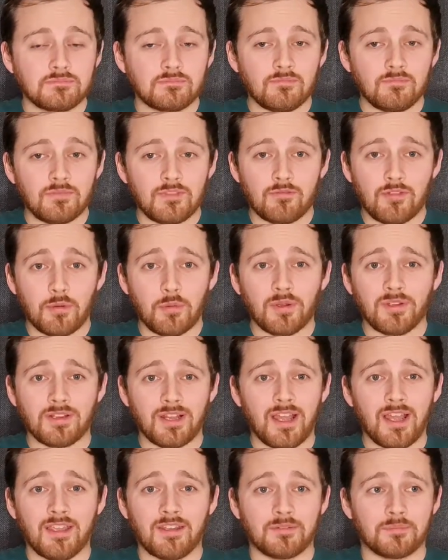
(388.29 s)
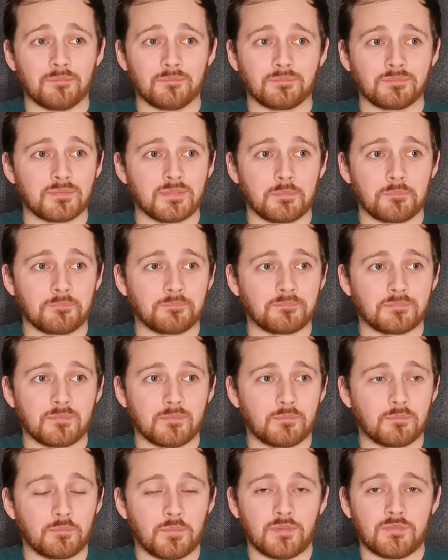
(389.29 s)
They weren't lying
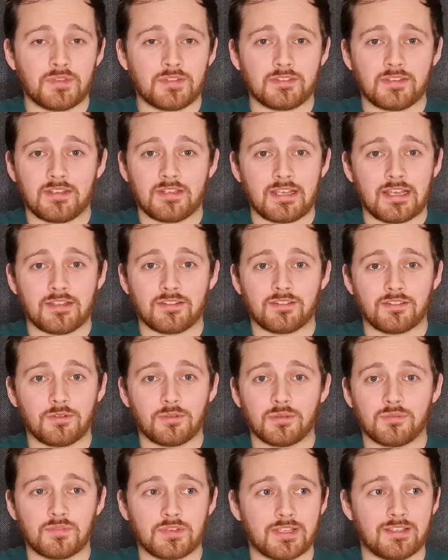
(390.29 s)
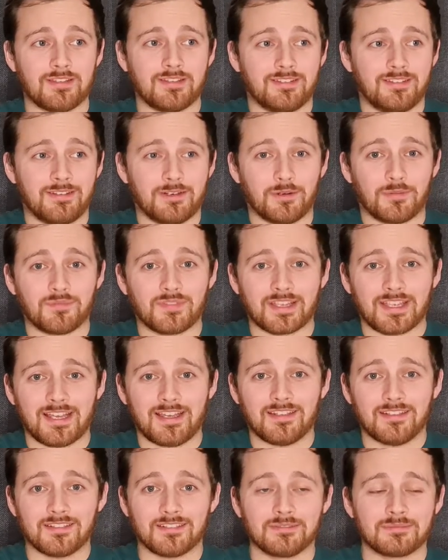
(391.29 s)
when they said it had salt on the, on the
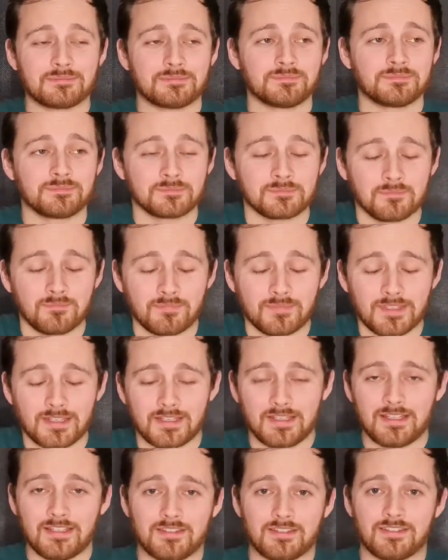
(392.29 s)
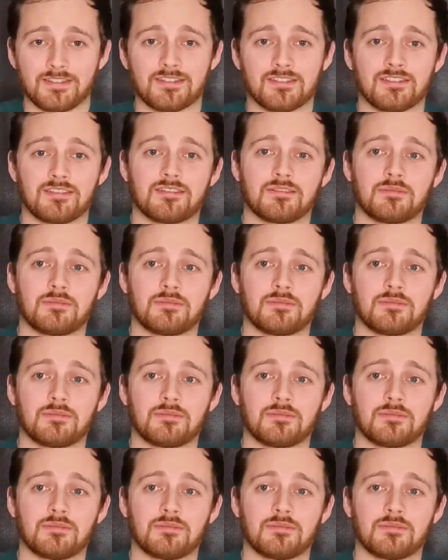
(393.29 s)
can. It's